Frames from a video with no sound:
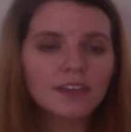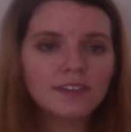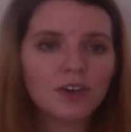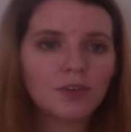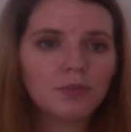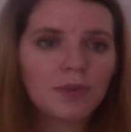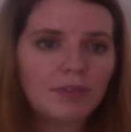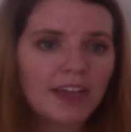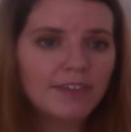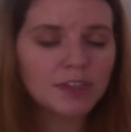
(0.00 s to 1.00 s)
So what
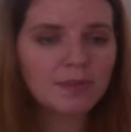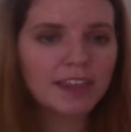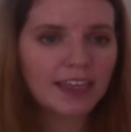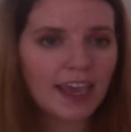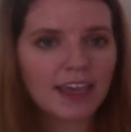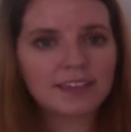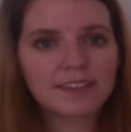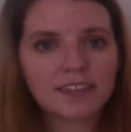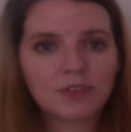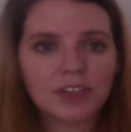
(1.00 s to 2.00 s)
would have to be the case
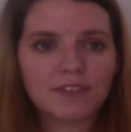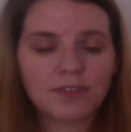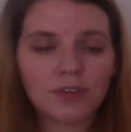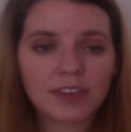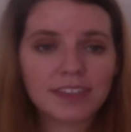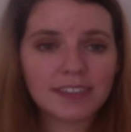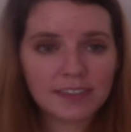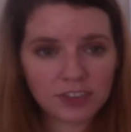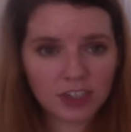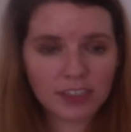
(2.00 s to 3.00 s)
in order for the
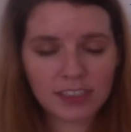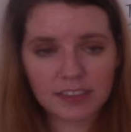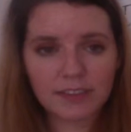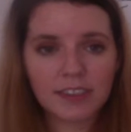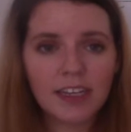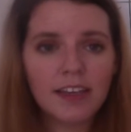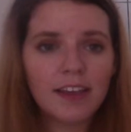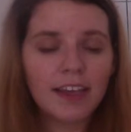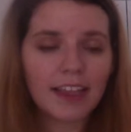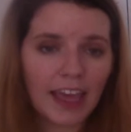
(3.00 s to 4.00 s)
disjunction
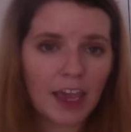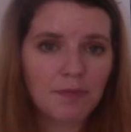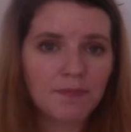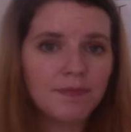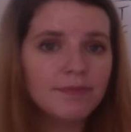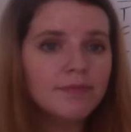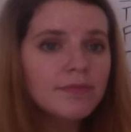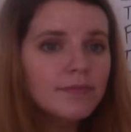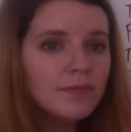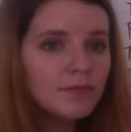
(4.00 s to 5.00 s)
claim
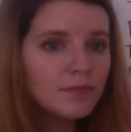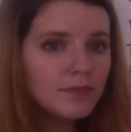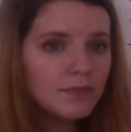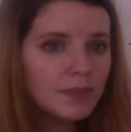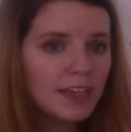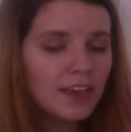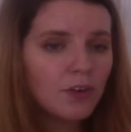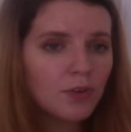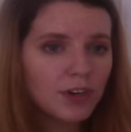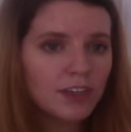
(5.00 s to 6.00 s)
P
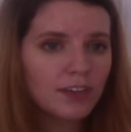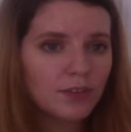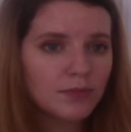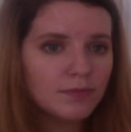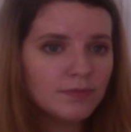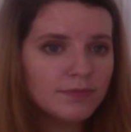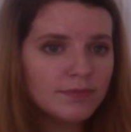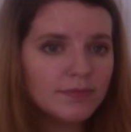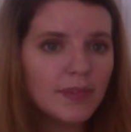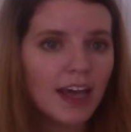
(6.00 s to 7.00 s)
or Q,
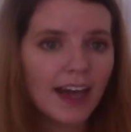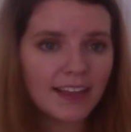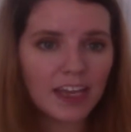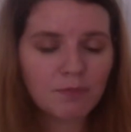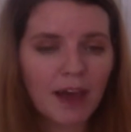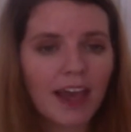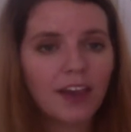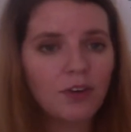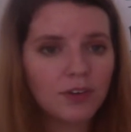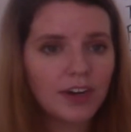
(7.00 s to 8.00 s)
I like
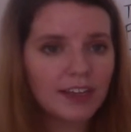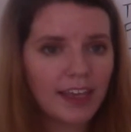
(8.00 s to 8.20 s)
pie or I